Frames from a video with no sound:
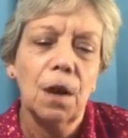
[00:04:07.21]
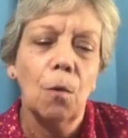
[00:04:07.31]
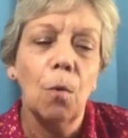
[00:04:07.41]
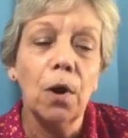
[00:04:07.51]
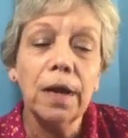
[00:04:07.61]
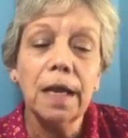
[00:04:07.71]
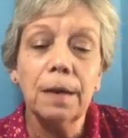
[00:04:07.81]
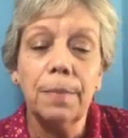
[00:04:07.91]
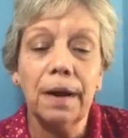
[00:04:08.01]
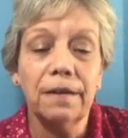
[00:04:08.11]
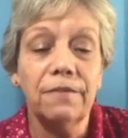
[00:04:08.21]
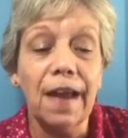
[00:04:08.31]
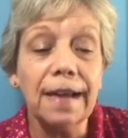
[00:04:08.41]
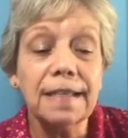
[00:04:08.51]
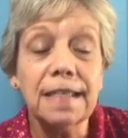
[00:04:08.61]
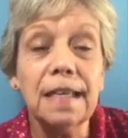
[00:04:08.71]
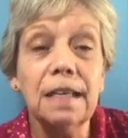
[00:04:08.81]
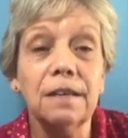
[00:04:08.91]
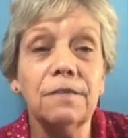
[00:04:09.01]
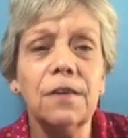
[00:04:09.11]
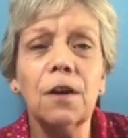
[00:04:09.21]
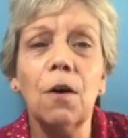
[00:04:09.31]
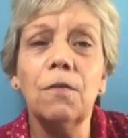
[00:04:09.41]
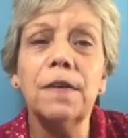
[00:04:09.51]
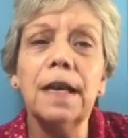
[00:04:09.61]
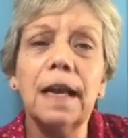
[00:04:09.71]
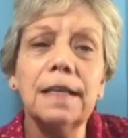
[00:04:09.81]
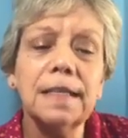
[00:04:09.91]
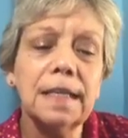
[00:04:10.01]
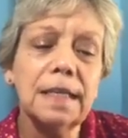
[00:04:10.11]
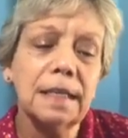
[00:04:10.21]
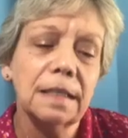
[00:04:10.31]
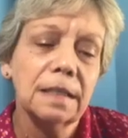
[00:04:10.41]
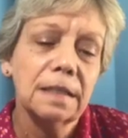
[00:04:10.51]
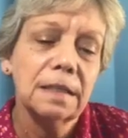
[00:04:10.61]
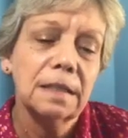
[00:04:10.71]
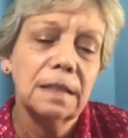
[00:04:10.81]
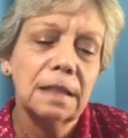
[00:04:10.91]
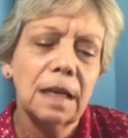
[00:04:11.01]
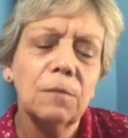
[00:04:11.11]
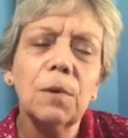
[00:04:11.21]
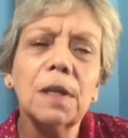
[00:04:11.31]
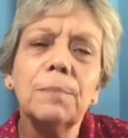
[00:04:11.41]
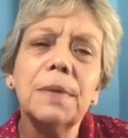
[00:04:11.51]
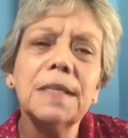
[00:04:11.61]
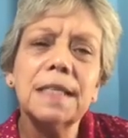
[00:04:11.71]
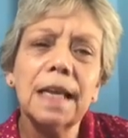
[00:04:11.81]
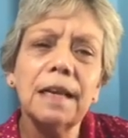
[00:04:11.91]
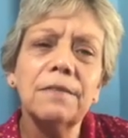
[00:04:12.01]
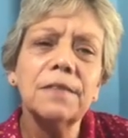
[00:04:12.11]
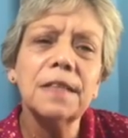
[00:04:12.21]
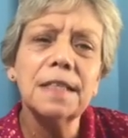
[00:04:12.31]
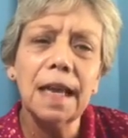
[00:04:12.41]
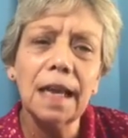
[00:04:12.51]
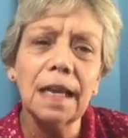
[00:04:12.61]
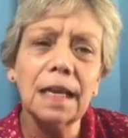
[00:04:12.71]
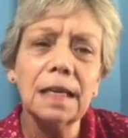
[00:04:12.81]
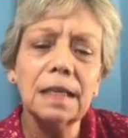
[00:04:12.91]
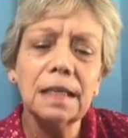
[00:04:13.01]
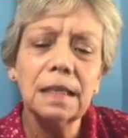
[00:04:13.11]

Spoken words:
worrying about a vaccine for COVID-19 and will it be safe to take.